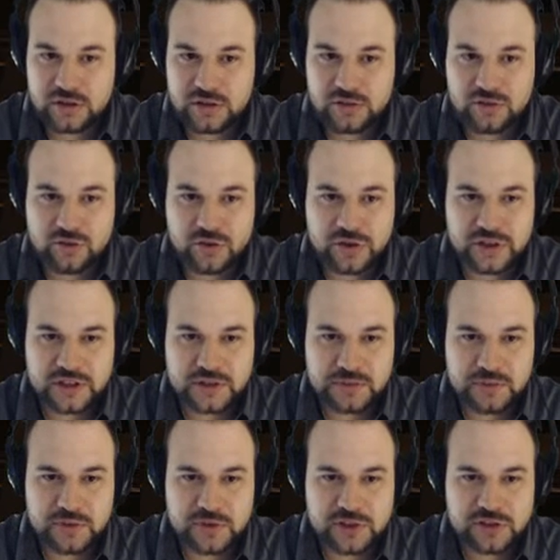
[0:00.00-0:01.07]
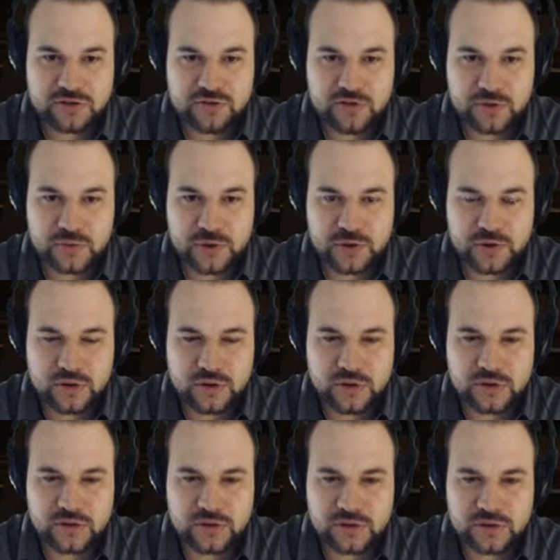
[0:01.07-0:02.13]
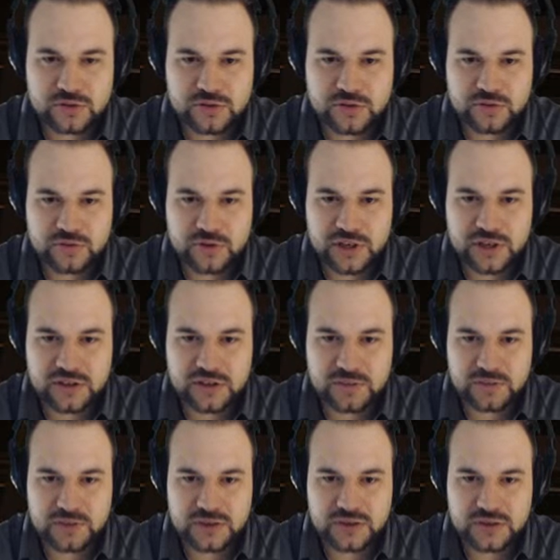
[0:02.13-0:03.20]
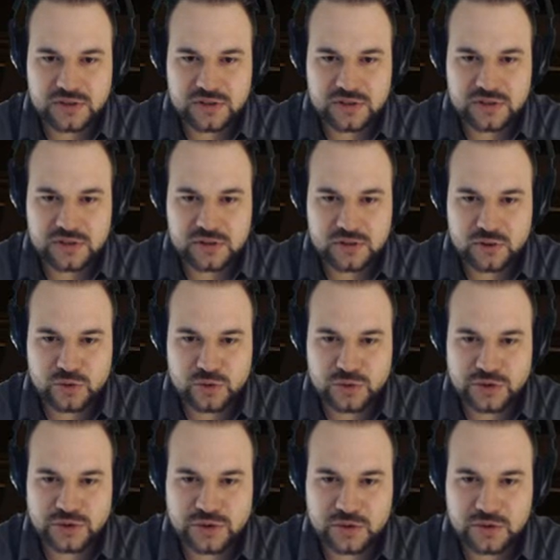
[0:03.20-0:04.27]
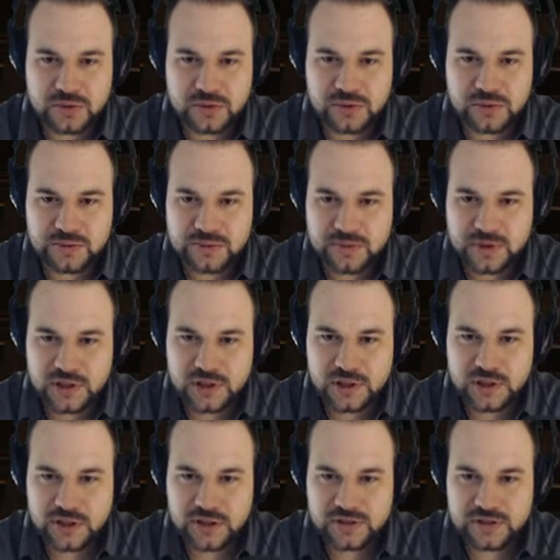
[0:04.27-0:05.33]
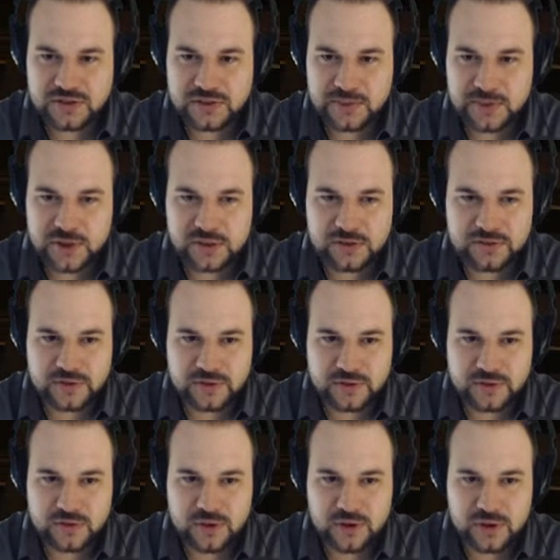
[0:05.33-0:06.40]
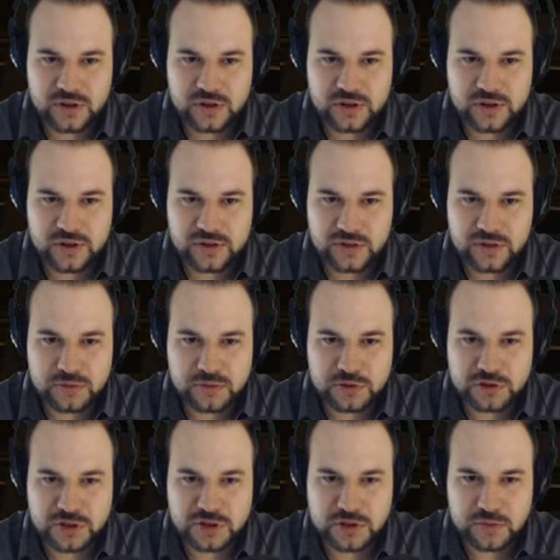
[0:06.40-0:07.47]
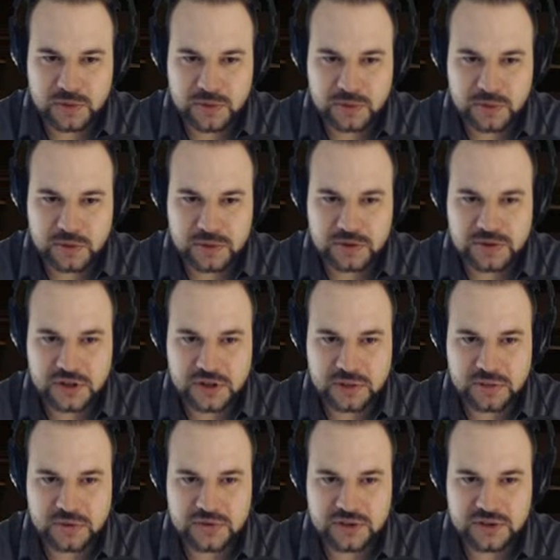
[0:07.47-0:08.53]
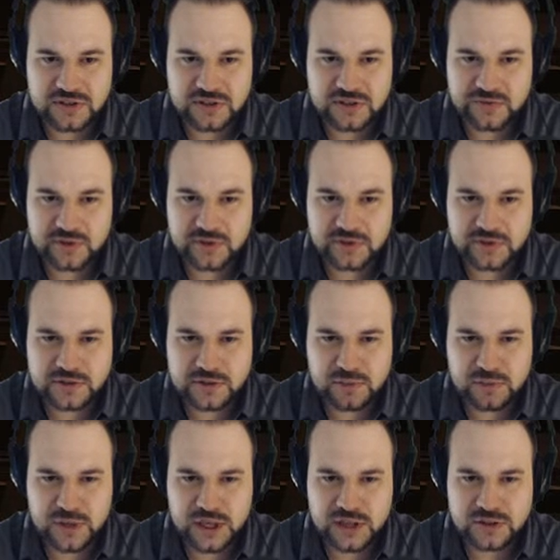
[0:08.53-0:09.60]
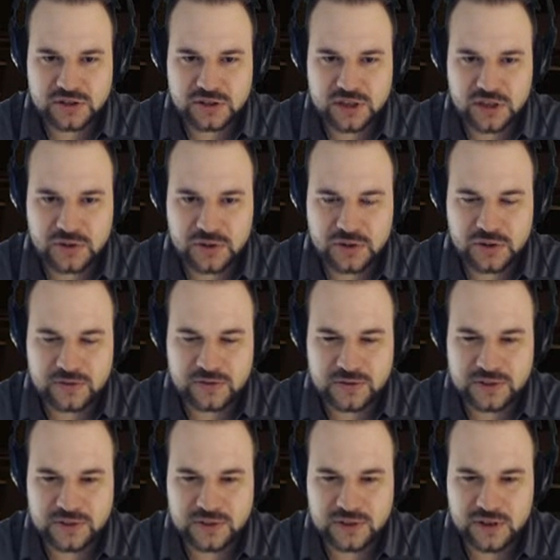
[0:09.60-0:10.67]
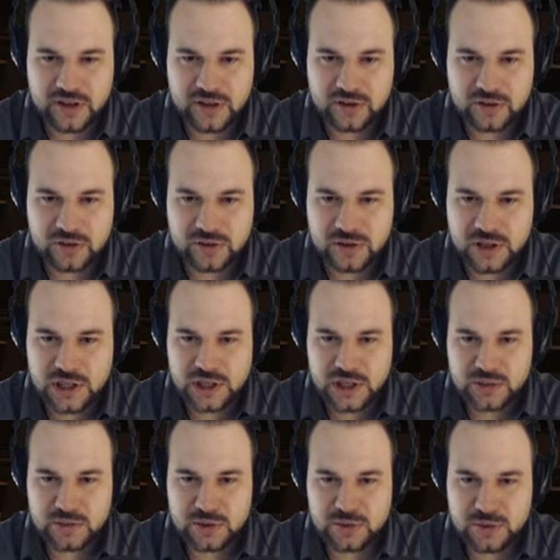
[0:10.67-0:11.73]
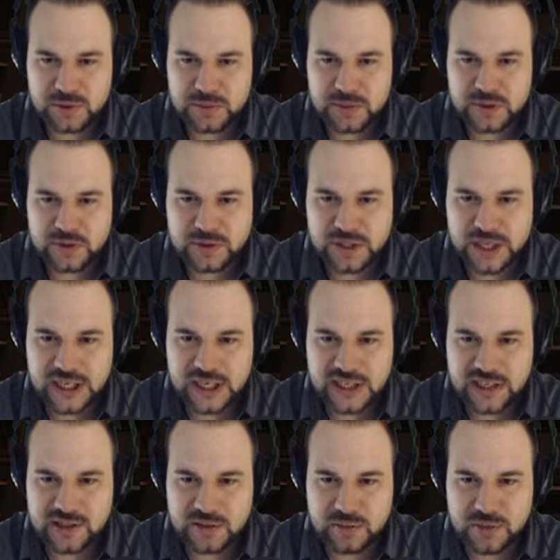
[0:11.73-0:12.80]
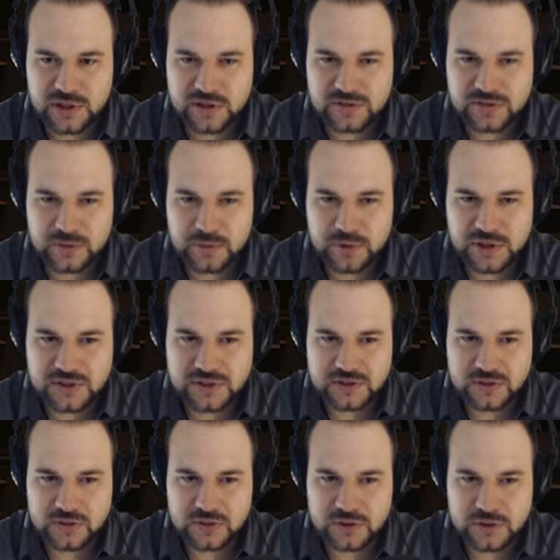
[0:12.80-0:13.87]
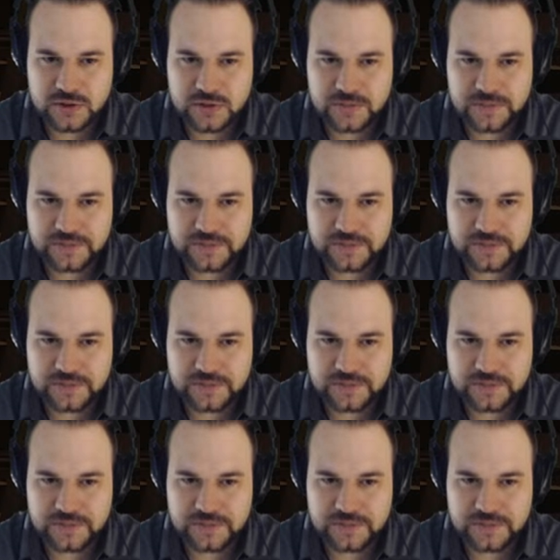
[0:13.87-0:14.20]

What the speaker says: Drawing inspiration from your doctor friend, Mr. Guiteau, is the model of your new lock, if you appreciate my prototype. It is difficult to imagine how it all fits together, but it will be located in the middle of the present door.